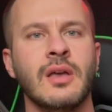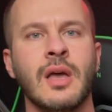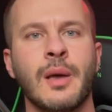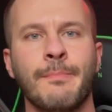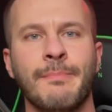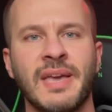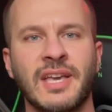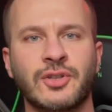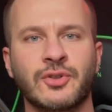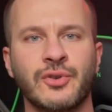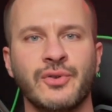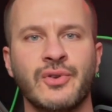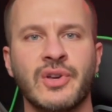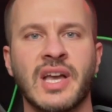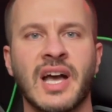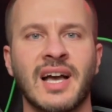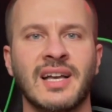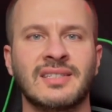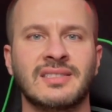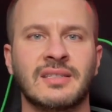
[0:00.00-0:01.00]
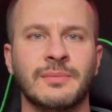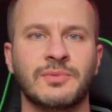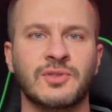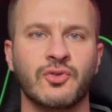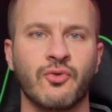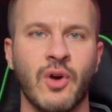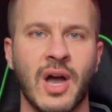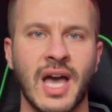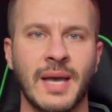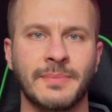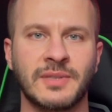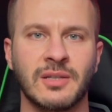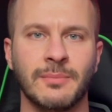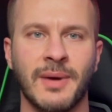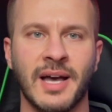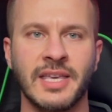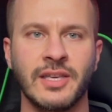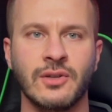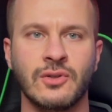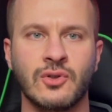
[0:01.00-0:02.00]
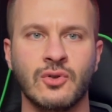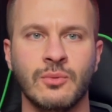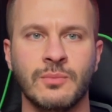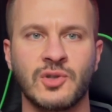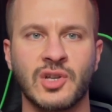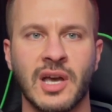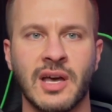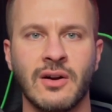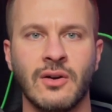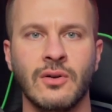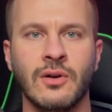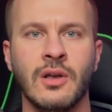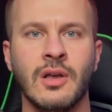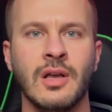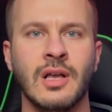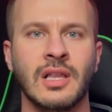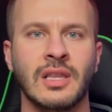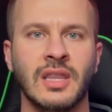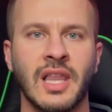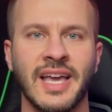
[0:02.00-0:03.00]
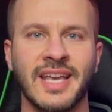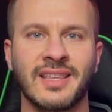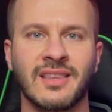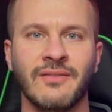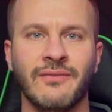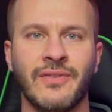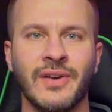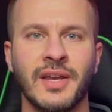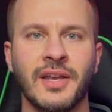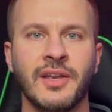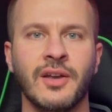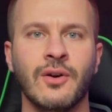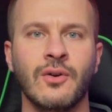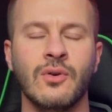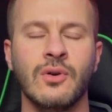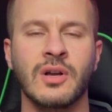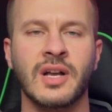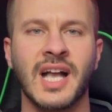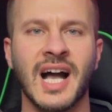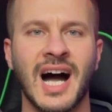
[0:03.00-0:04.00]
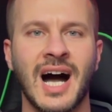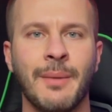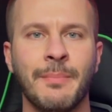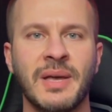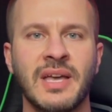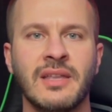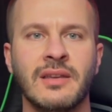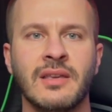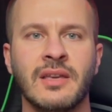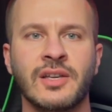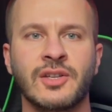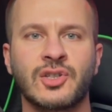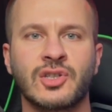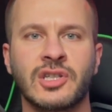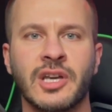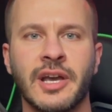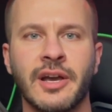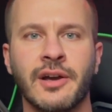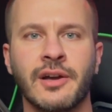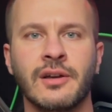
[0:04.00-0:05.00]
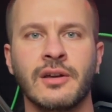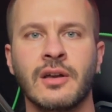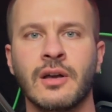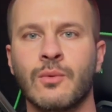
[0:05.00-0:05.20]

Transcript: make sure you guys subscribe to my YouTube channel, like the video, comment, share.